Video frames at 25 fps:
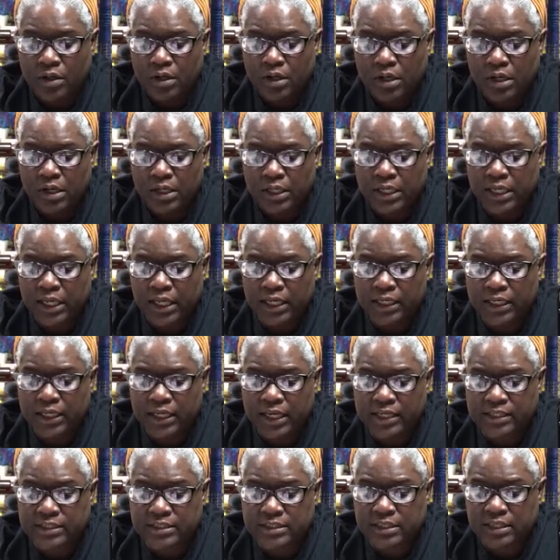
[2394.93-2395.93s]
uh, Kelly
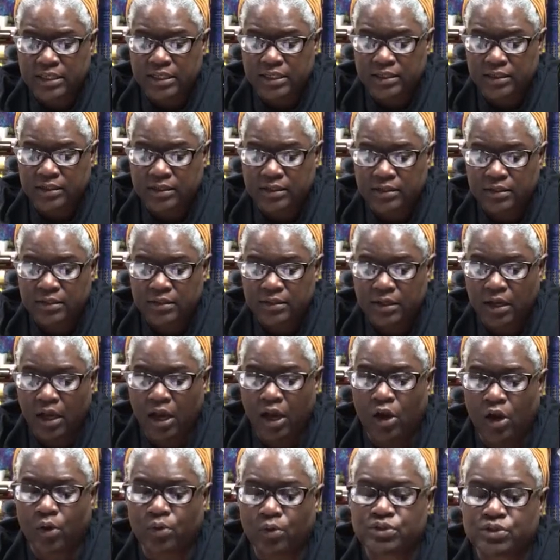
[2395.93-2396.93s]
A said,
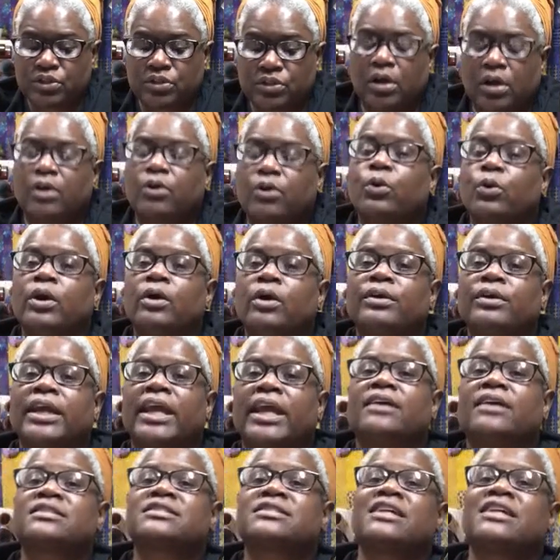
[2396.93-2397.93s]
oh, uh, Quilt
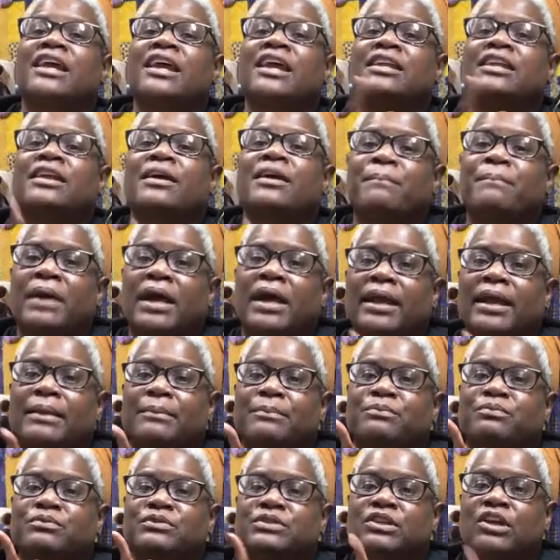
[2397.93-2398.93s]
Gal saying that
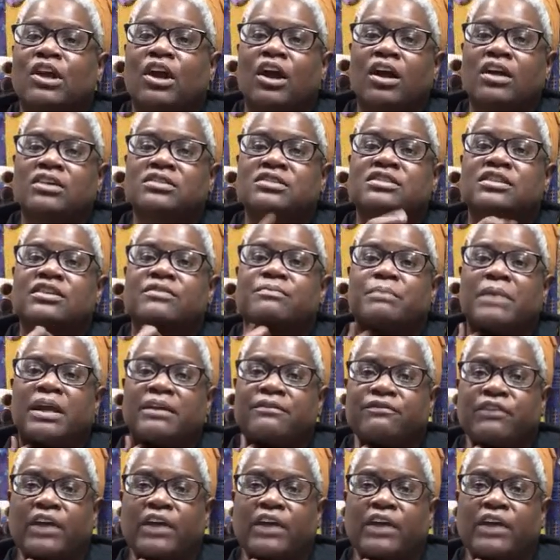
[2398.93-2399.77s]
my cost of my